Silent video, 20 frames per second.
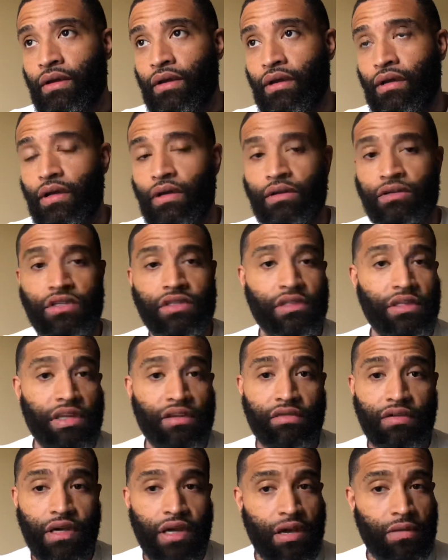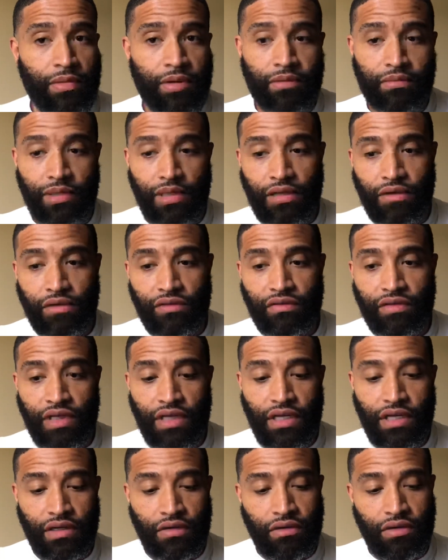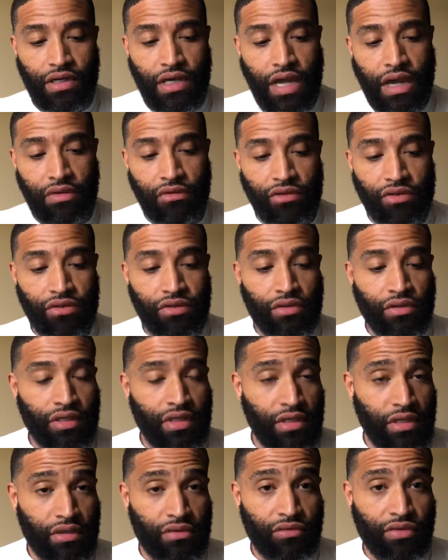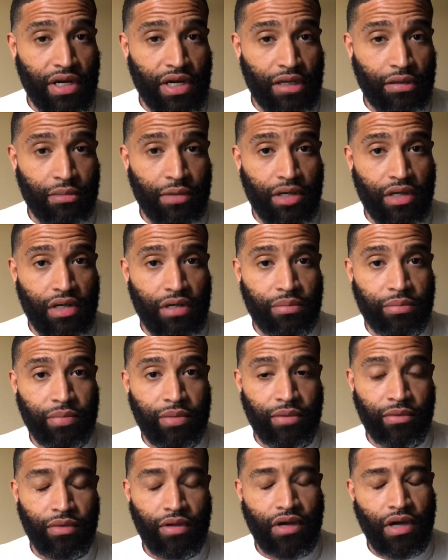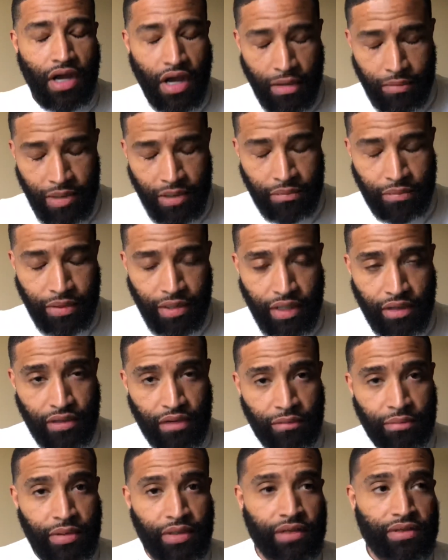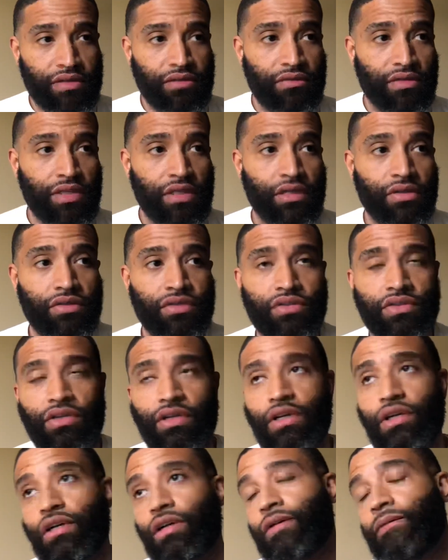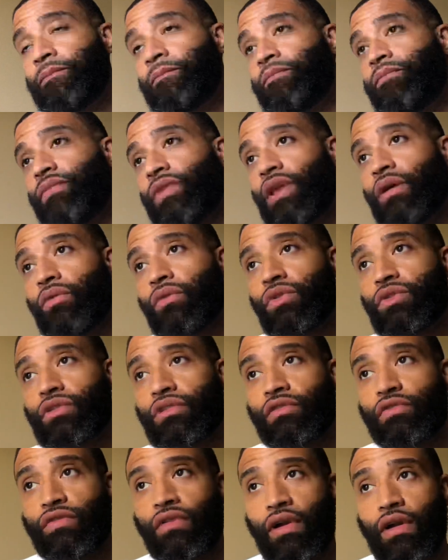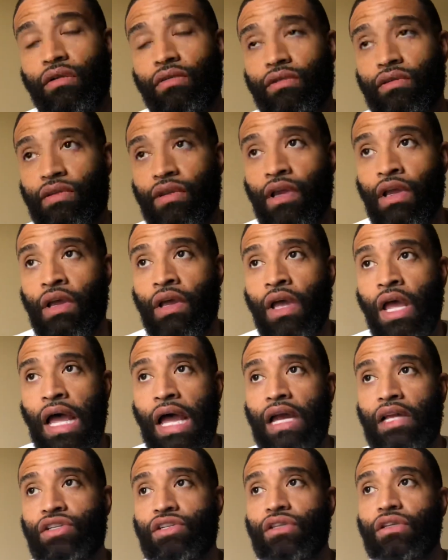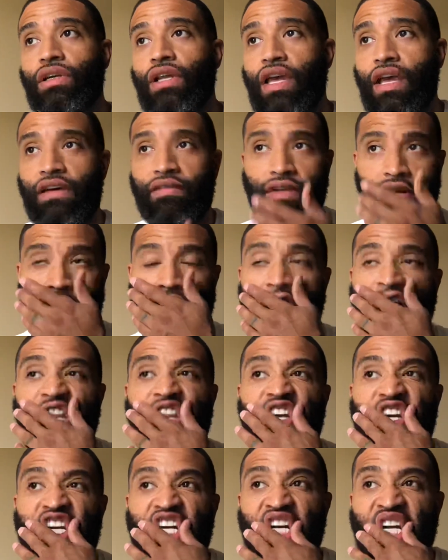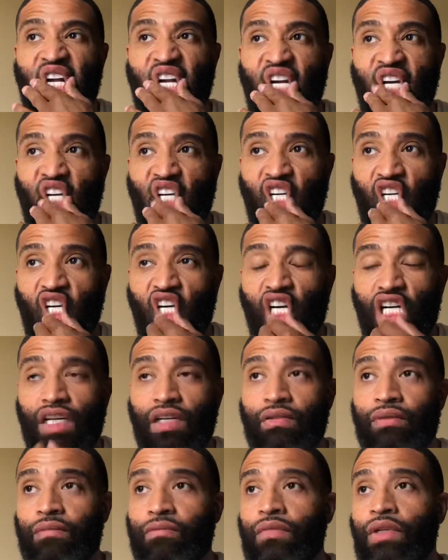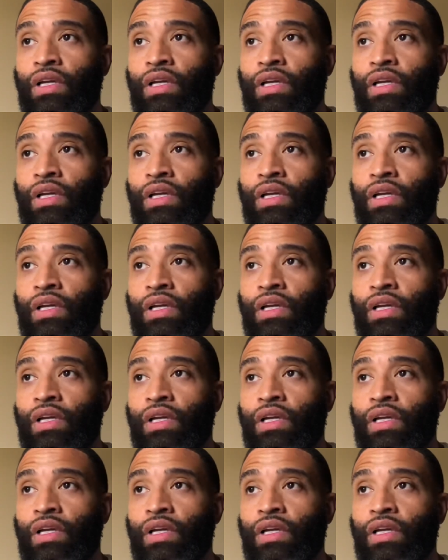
uh, just leave a comment below the video, and I will do another random comment comment picker and pick someone else um, that wants the fragrance. I should have another uh,